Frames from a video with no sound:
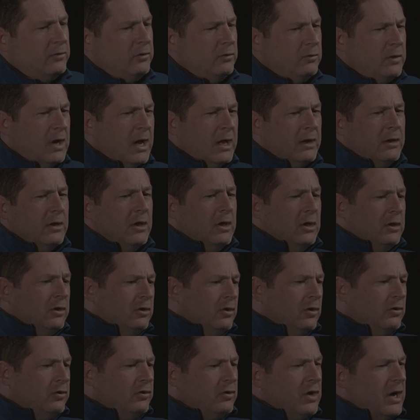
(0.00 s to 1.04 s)
So you got
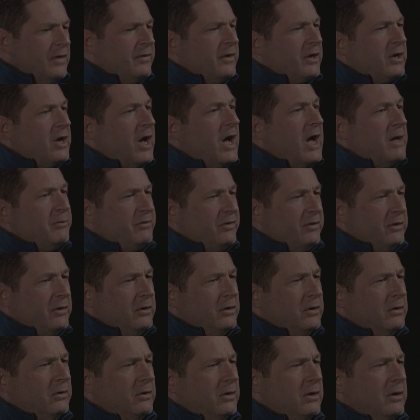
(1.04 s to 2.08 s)
you know you got the cops
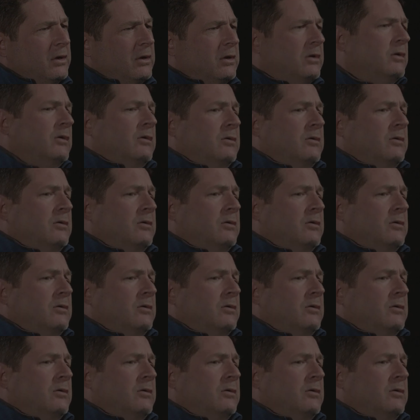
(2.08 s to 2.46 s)
here,